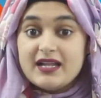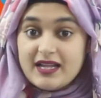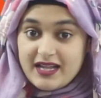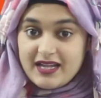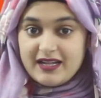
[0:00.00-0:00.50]

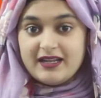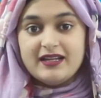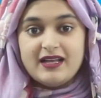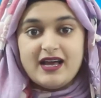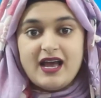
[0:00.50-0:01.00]

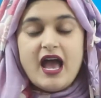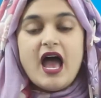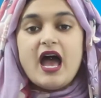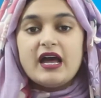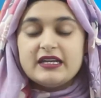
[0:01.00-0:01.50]
I.
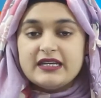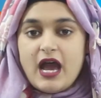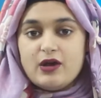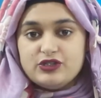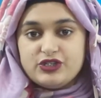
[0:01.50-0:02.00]

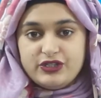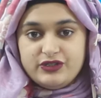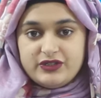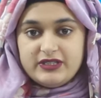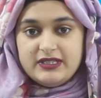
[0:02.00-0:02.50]
Now
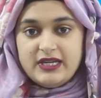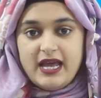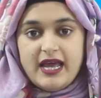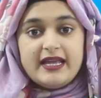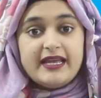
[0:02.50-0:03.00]
children,
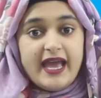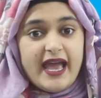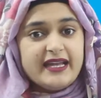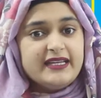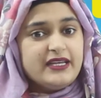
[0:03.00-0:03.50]

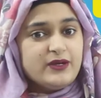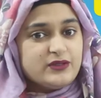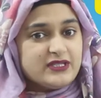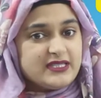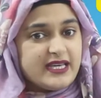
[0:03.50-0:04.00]
can you
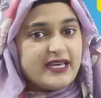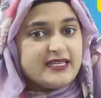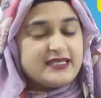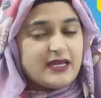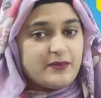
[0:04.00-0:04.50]

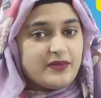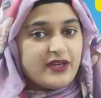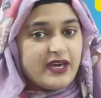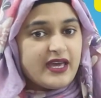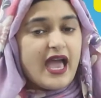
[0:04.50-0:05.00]
see
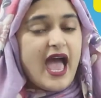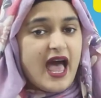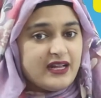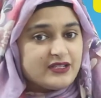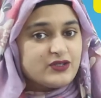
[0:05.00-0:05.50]
something
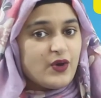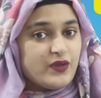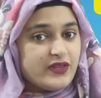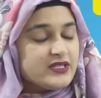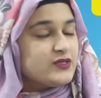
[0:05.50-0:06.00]
else
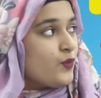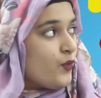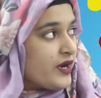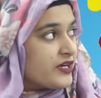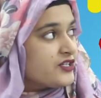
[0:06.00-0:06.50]
on this
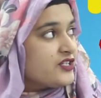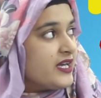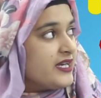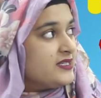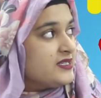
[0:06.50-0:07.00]

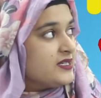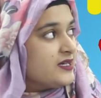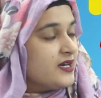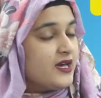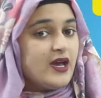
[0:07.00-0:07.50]
worksheet?
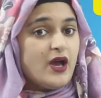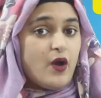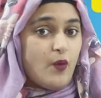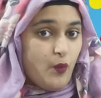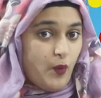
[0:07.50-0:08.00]

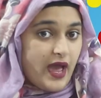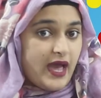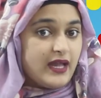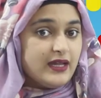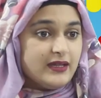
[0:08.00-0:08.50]

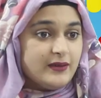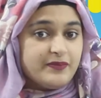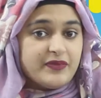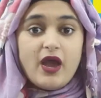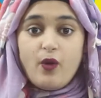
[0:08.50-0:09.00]
Well,
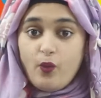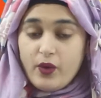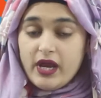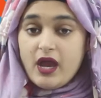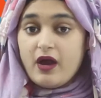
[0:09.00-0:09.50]

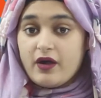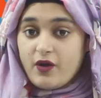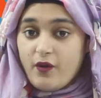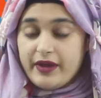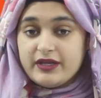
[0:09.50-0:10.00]
we are
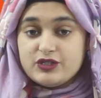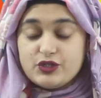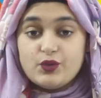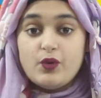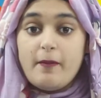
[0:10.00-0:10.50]
going
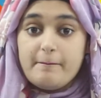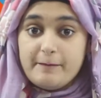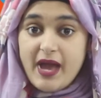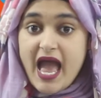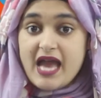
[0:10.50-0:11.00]
to
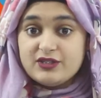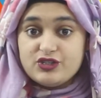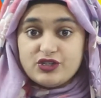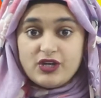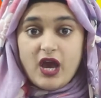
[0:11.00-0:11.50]

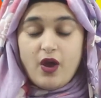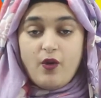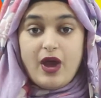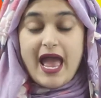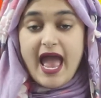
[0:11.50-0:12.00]
match
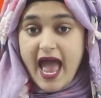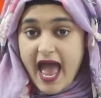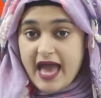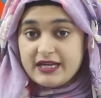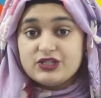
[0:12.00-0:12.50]
now,
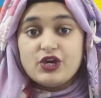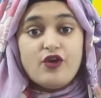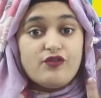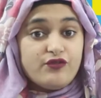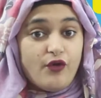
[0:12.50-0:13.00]
and
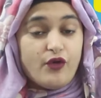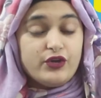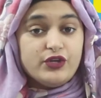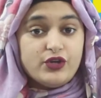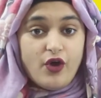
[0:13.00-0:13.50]
for
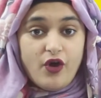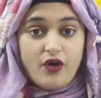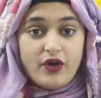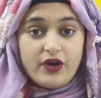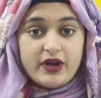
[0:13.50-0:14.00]

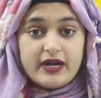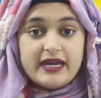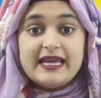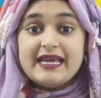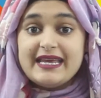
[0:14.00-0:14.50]
your
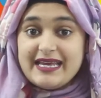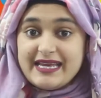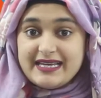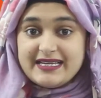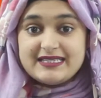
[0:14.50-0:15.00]

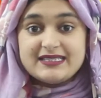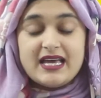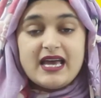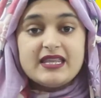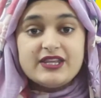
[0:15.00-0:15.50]
ease,
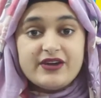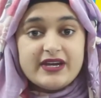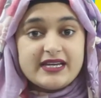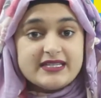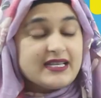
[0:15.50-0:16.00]
there
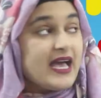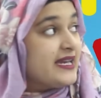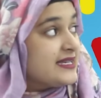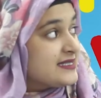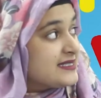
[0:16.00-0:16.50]
is
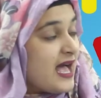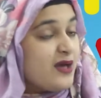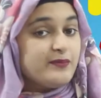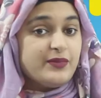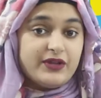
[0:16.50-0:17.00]
an
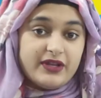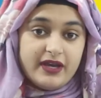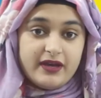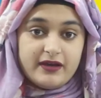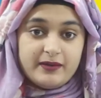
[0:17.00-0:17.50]
example
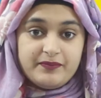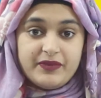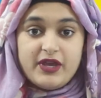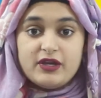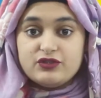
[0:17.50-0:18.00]
here.
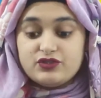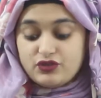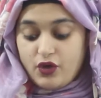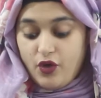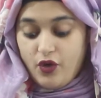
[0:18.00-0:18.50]

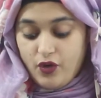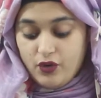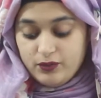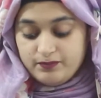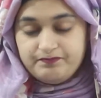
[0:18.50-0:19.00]

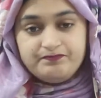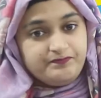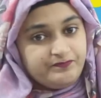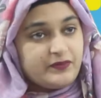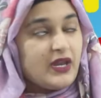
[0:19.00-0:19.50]
So,
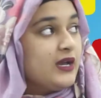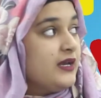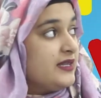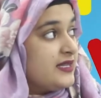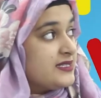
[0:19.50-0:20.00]

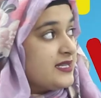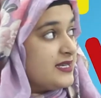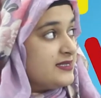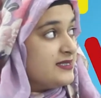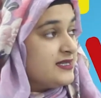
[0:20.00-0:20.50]
this
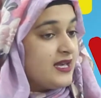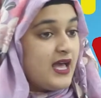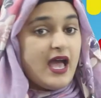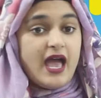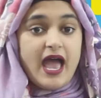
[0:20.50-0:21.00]
is
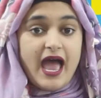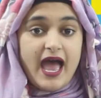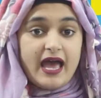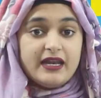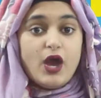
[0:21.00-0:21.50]

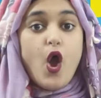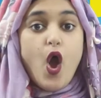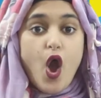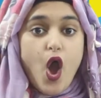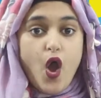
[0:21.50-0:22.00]
an
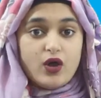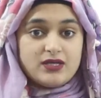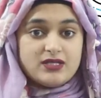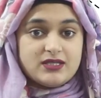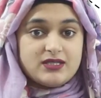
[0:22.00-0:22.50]

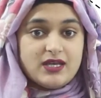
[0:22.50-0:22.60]
ox.